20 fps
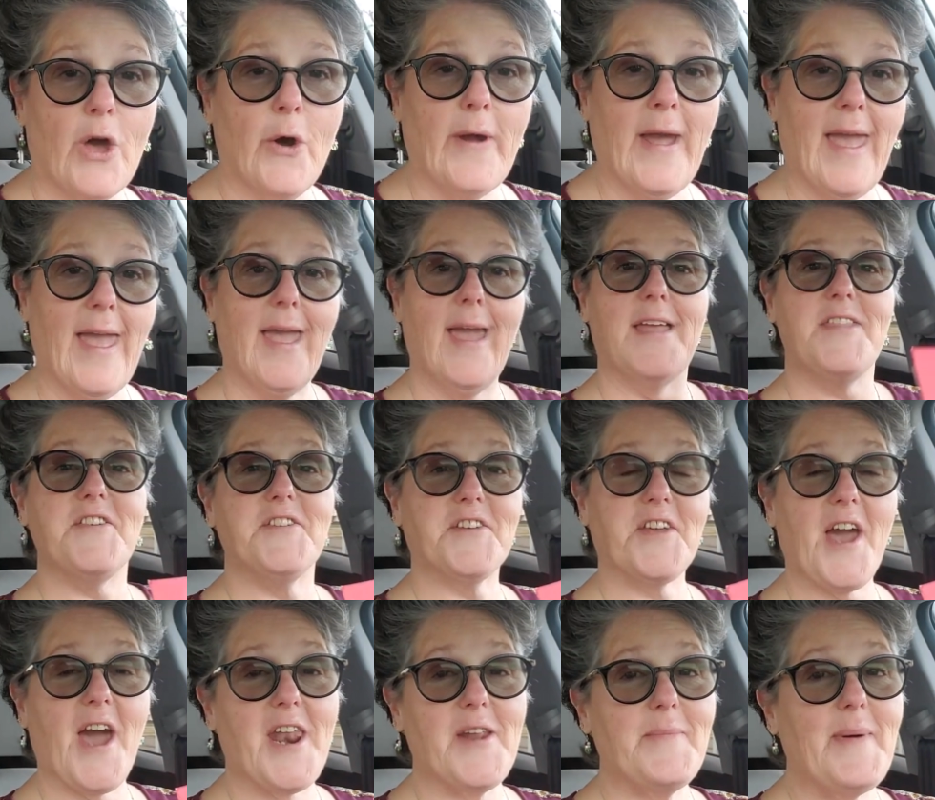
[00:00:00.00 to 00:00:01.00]
Okay, I just
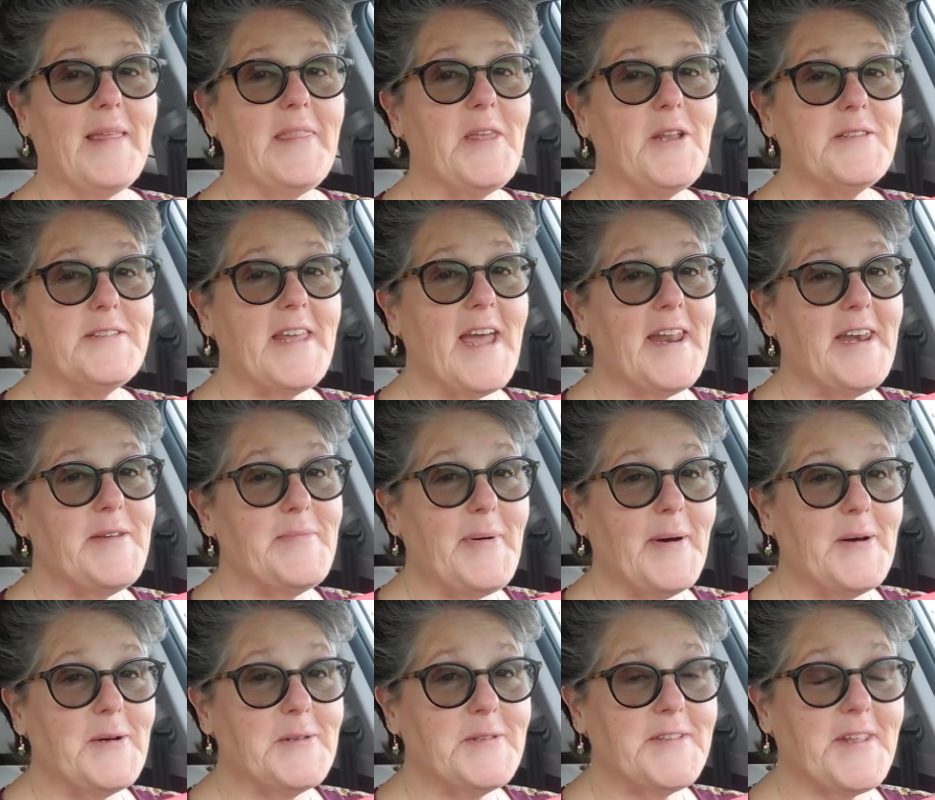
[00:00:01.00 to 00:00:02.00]
got out of my little tiny
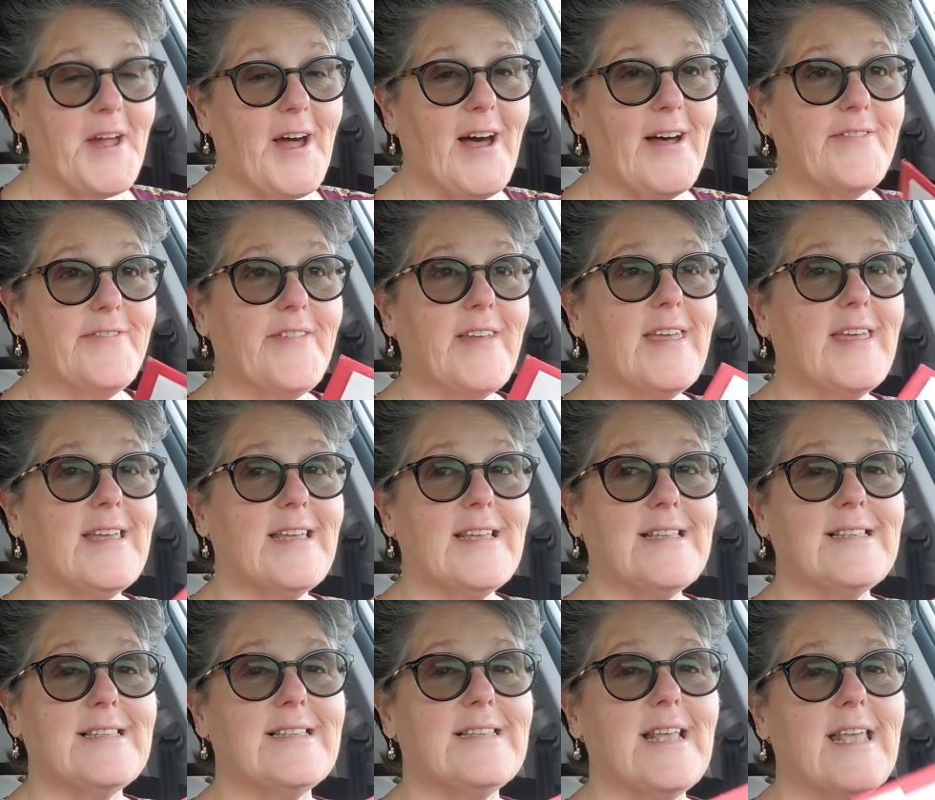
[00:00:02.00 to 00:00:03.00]
post
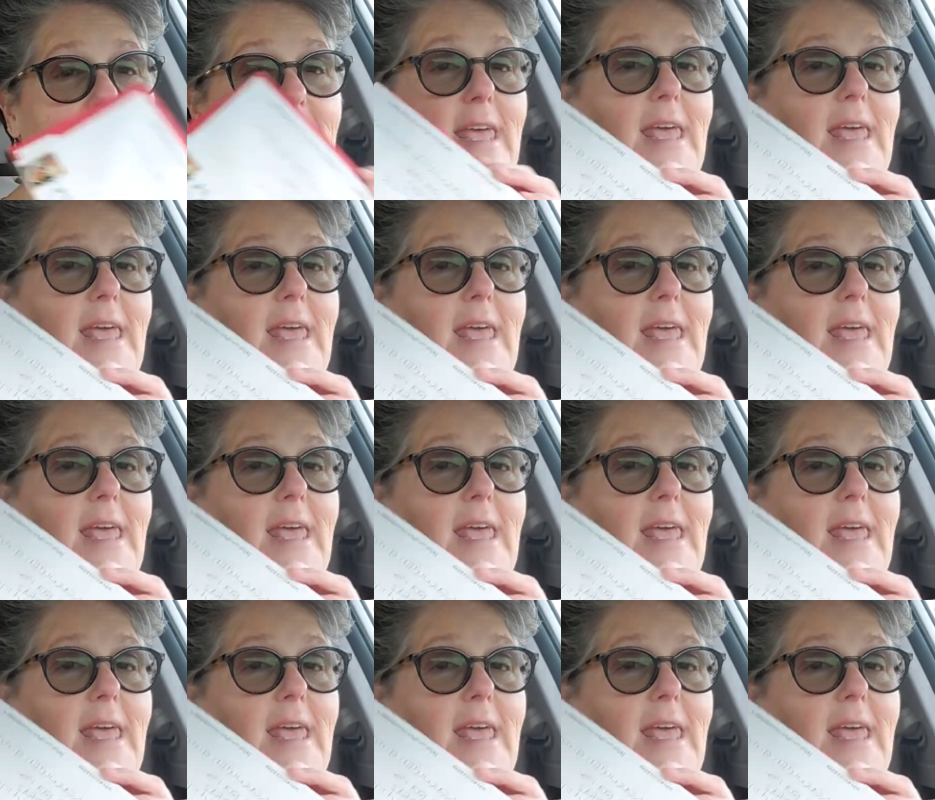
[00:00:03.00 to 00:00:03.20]
office,